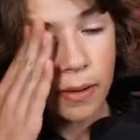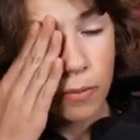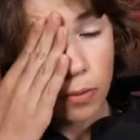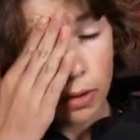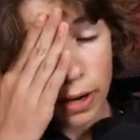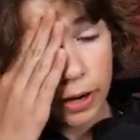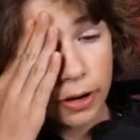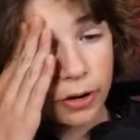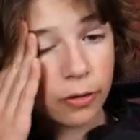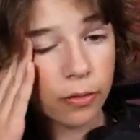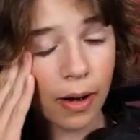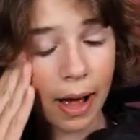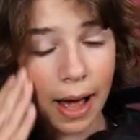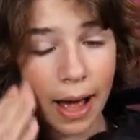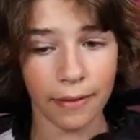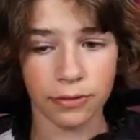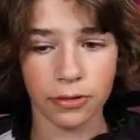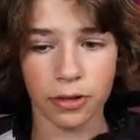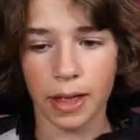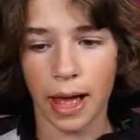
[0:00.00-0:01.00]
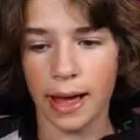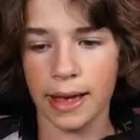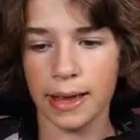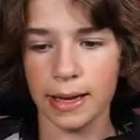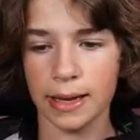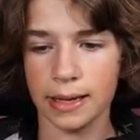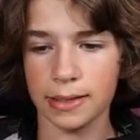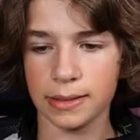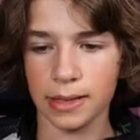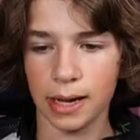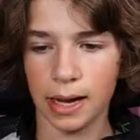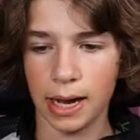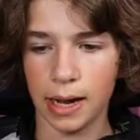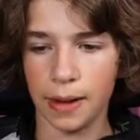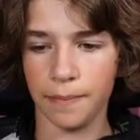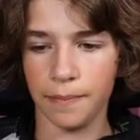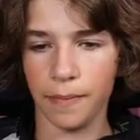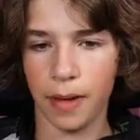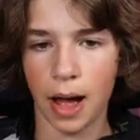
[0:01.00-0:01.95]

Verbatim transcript: what I do after that is um,